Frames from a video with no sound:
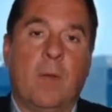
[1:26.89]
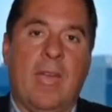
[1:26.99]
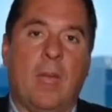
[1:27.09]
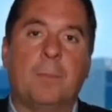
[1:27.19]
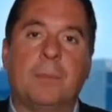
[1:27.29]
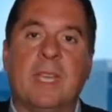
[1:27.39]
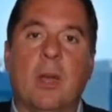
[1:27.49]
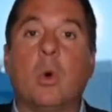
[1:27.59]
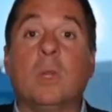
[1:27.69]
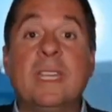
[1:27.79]
help the
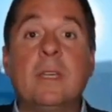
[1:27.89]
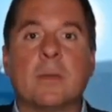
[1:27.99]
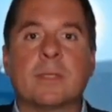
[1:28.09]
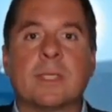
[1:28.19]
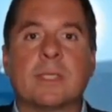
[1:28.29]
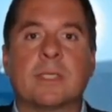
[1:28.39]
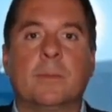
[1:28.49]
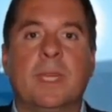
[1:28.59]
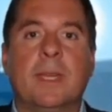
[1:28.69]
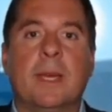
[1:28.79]
whole
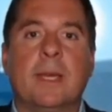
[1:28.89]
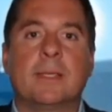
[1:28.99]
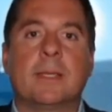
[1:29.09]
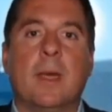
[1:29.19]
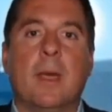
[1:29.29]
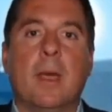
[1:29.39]
ecosystem, because,